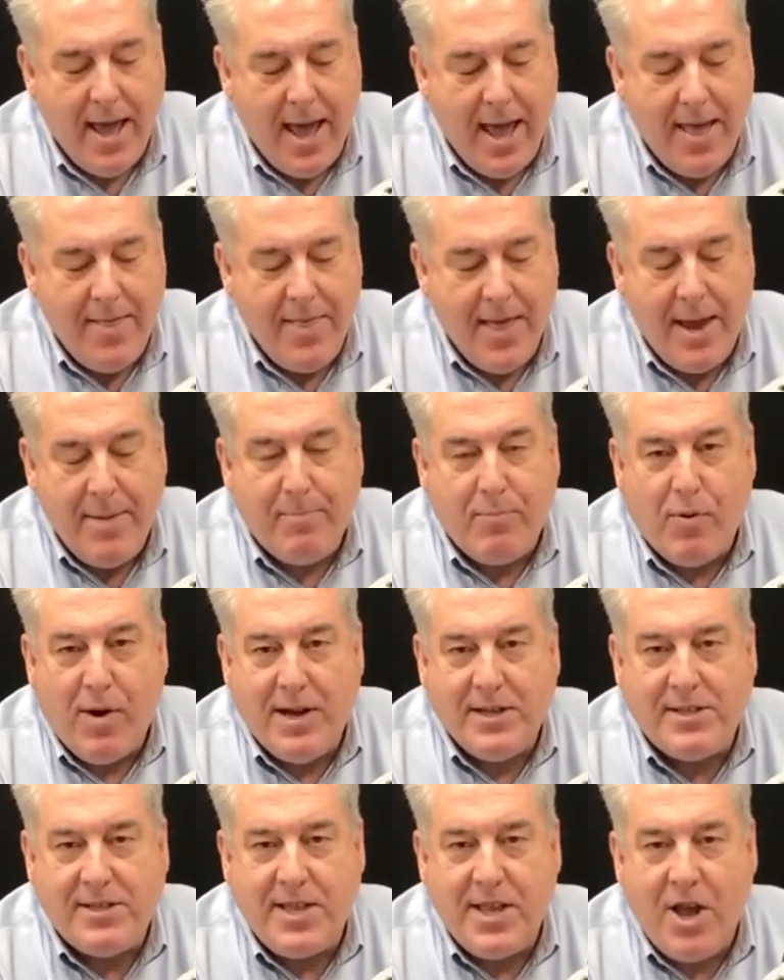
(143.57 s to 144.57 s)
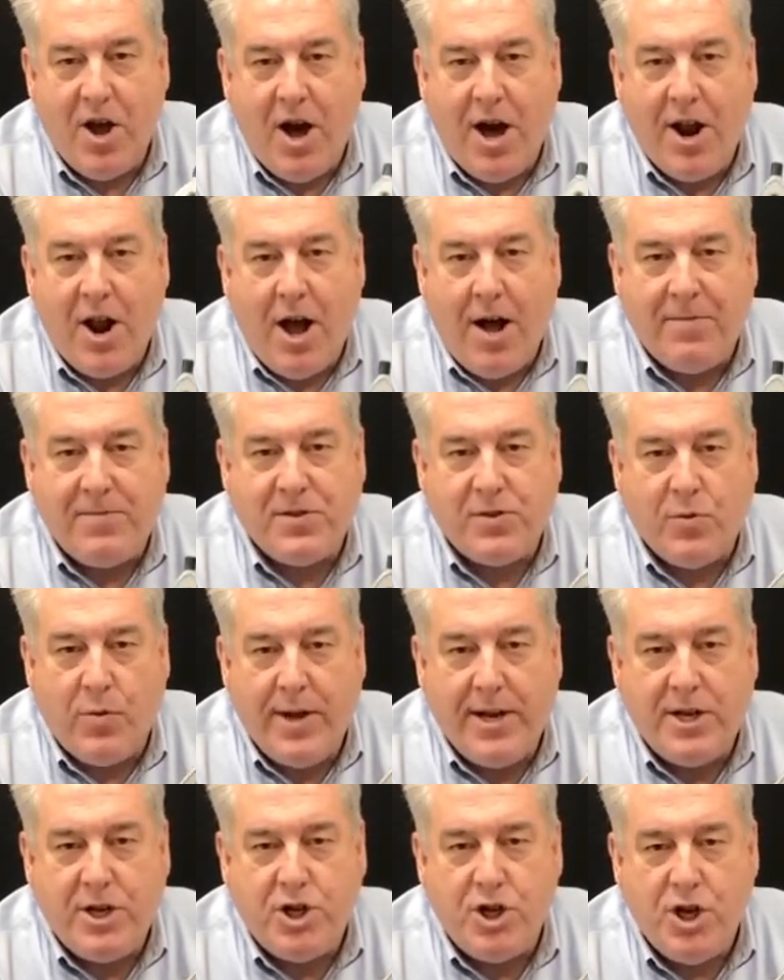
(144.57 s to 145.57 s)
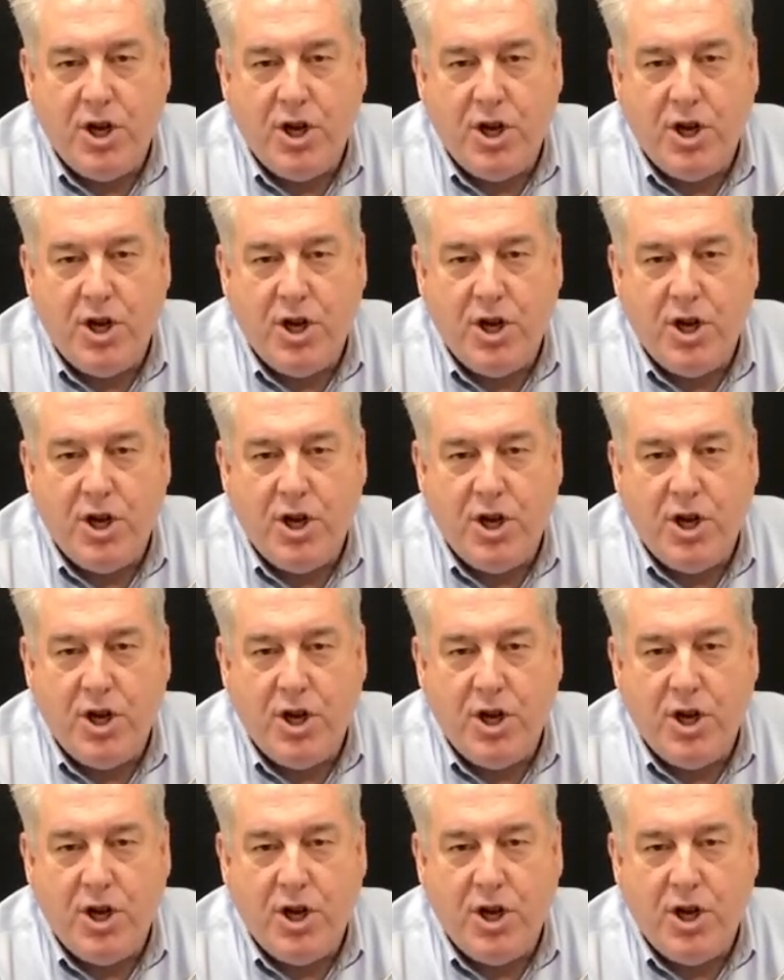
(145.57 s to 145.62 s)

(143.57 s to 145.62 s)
and then press the on off switch,